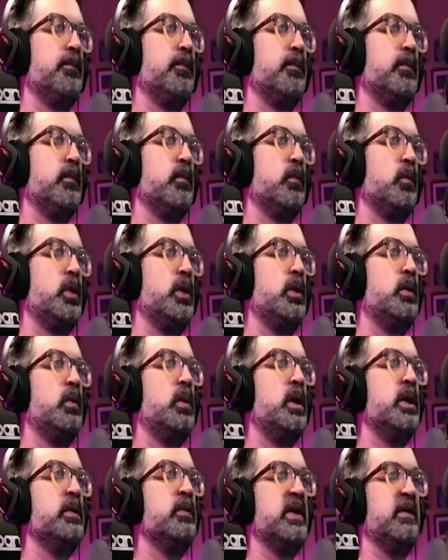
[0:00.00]
Well,
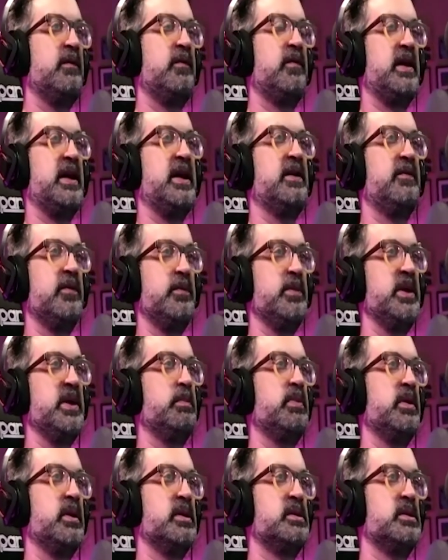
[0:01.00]
one red flag for me
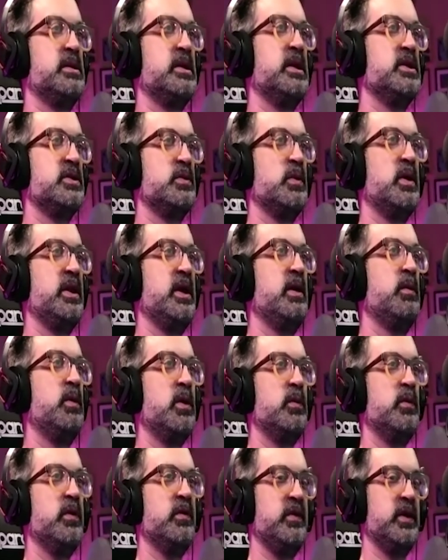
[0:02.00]
personally is when they won't
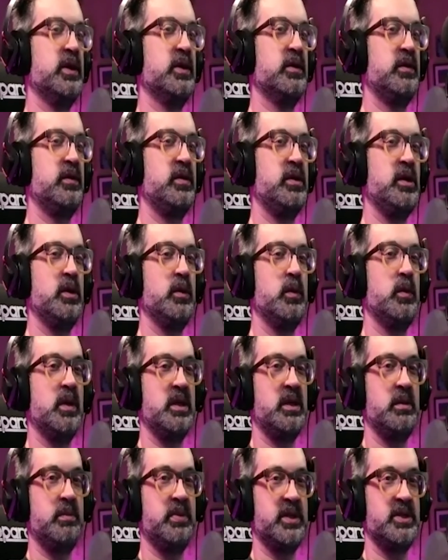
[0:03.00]
reveal to you what
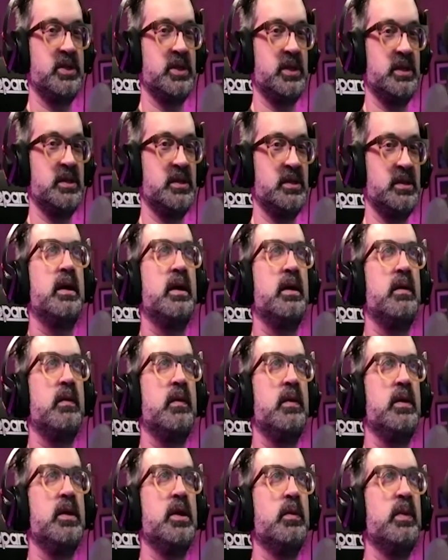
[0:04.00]
the budget is.
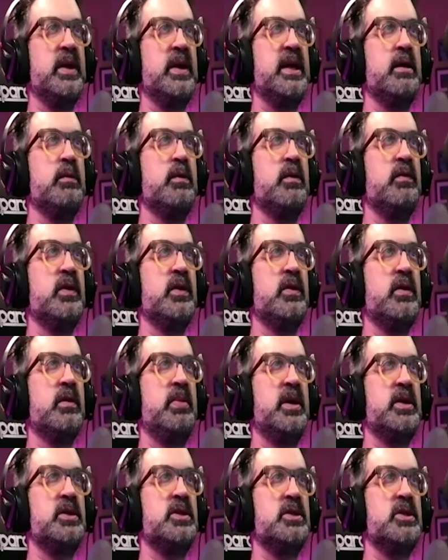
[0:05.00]
You know, we can't reveal the
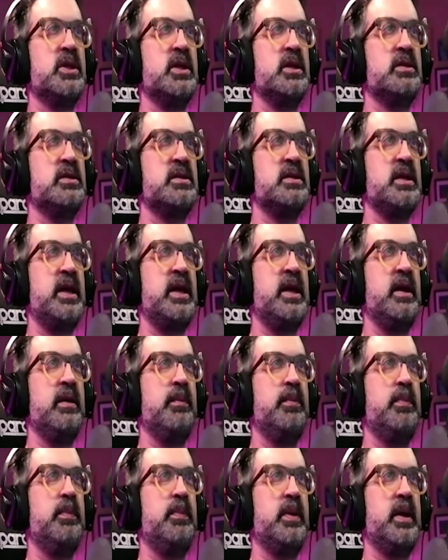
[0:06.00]
budget just yet,
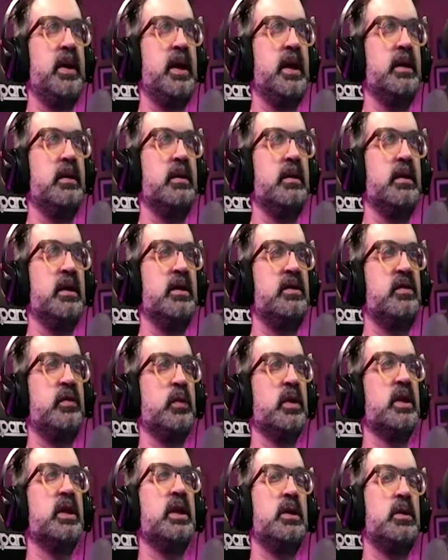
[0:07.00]
but it's
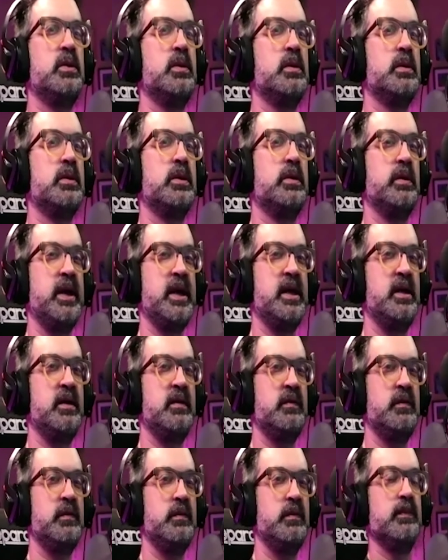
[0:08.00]
really cool
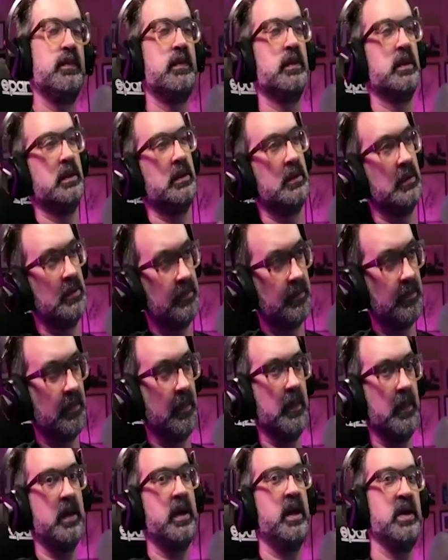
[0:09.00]
creative.
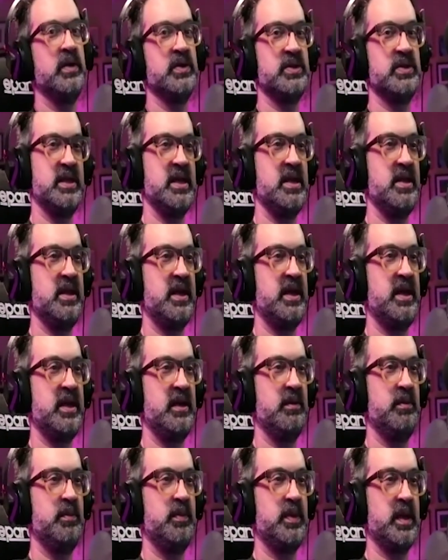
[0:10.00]
I understand that,
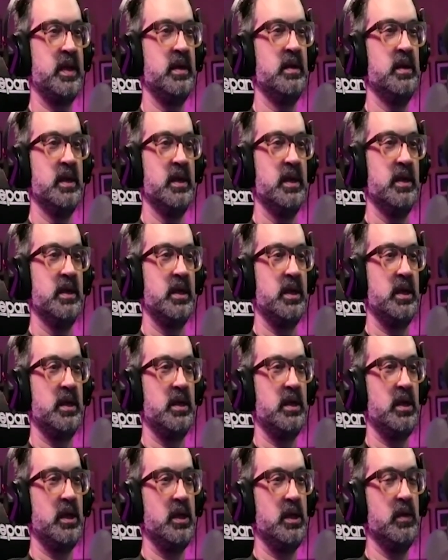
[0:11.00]
but
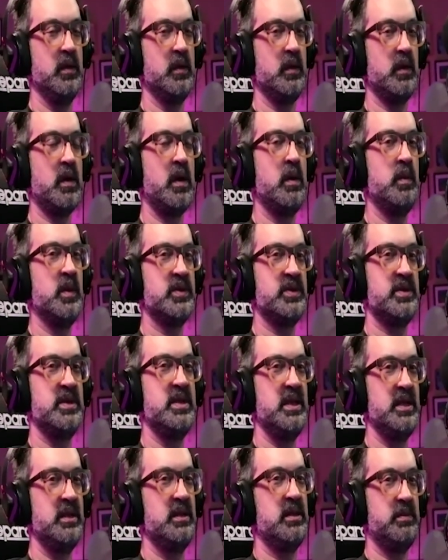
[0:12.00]
you almost
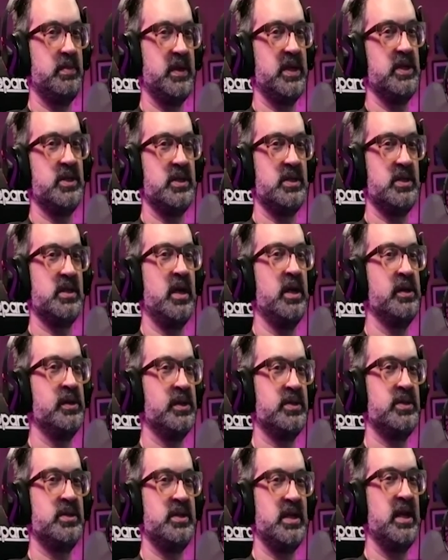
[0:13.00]
need the budget to
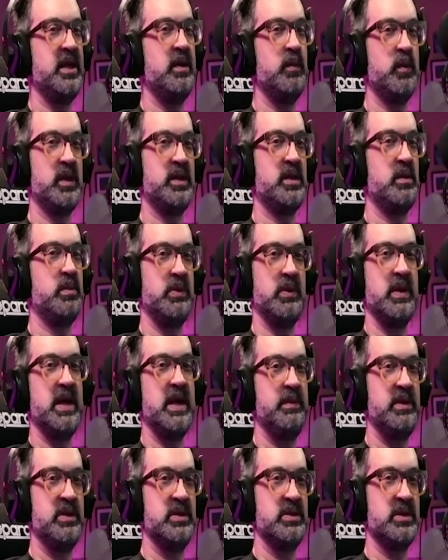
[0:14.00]
understand what the
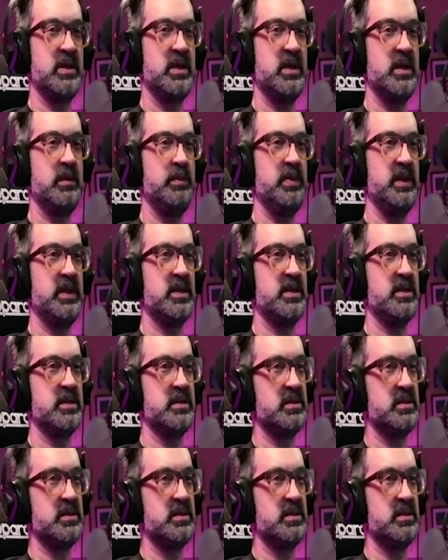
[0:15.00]
parameters are, because